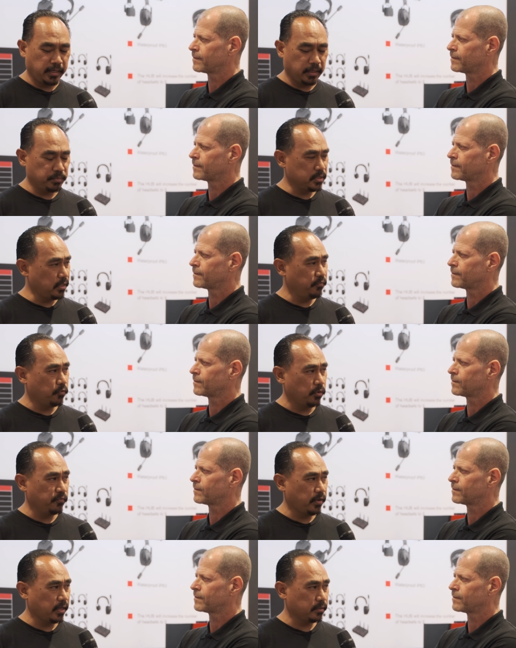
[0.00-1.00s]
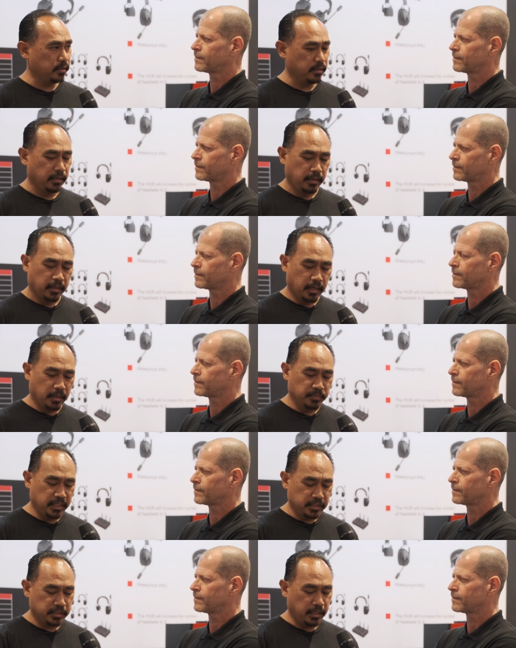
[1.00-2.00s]
Speaker 1: of kept the same form factor. Um,
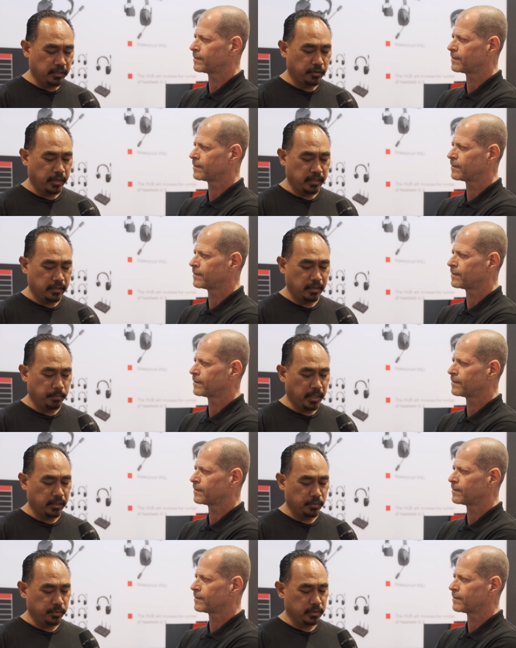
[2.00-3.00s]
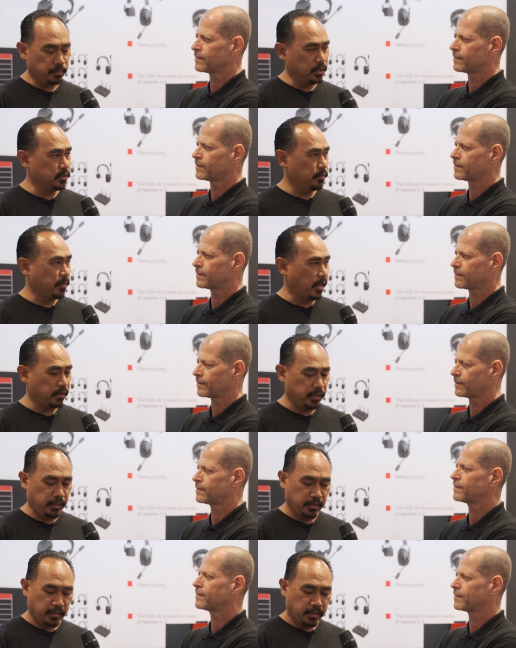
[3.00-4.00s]
they just integrated it better with the built-in
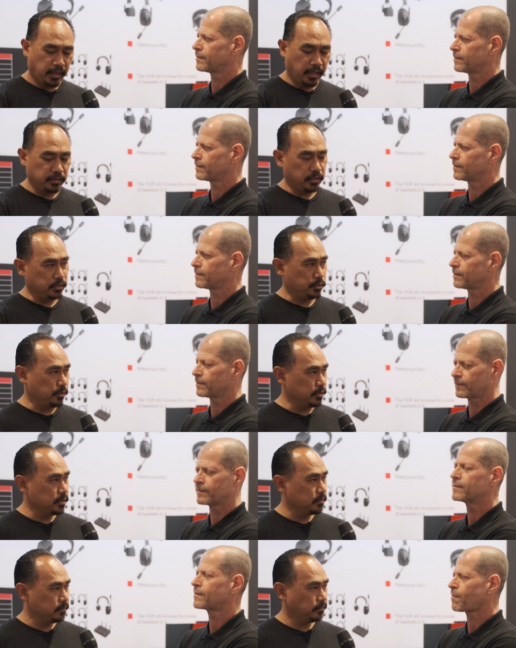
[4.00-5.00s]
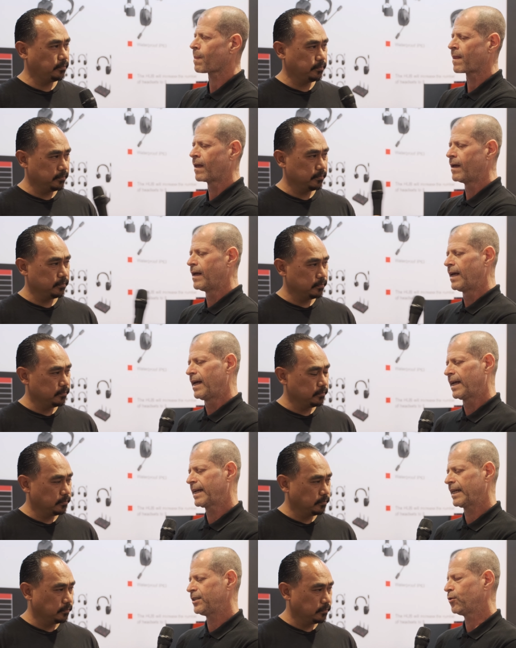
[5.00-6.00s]
battery and the controls.
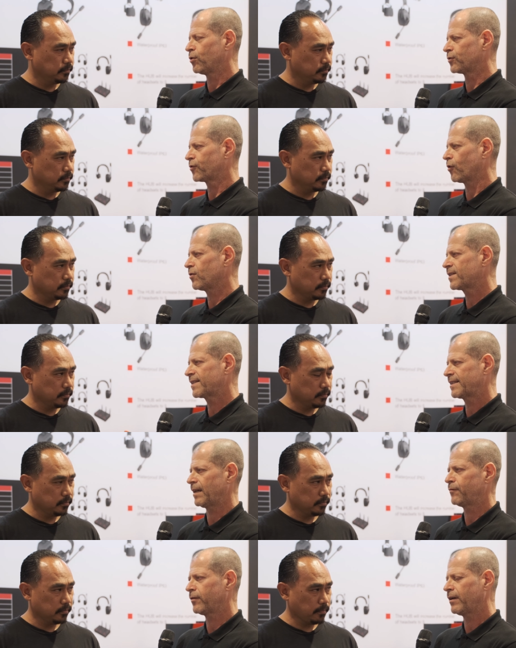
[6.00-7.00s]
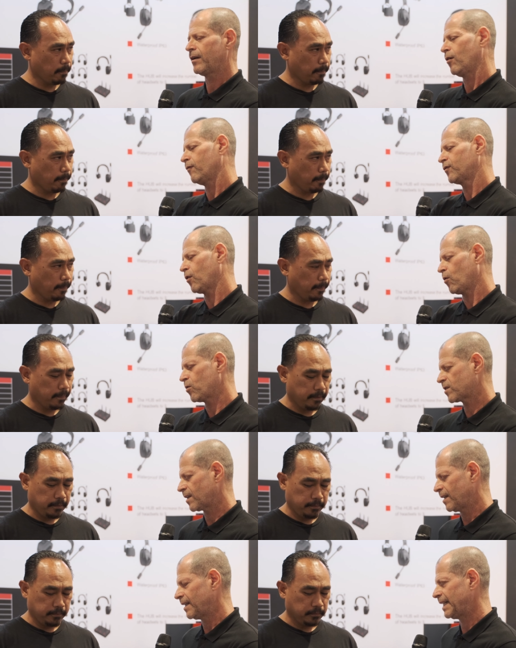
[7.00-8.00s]
Speaker 2: Can you control several of those
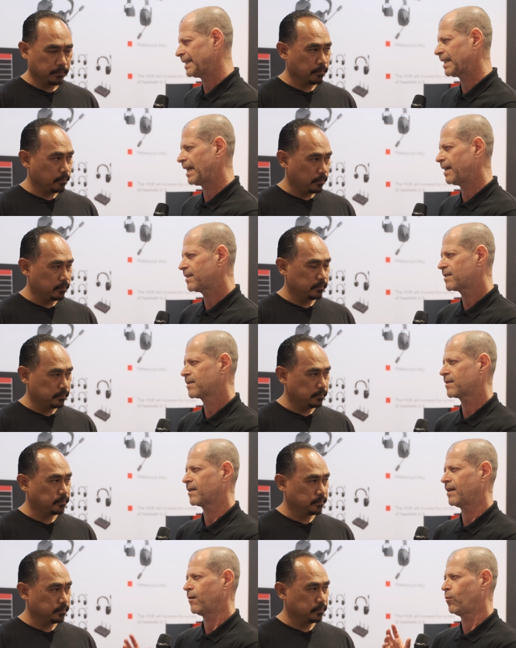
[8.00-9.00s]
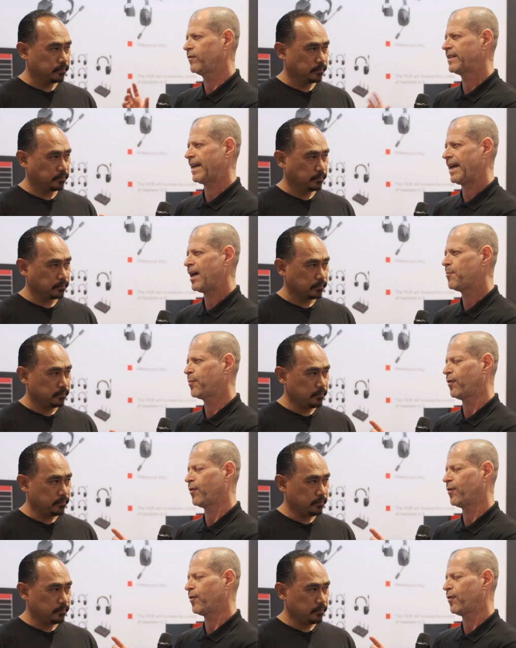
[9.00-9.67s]
LED lights with the app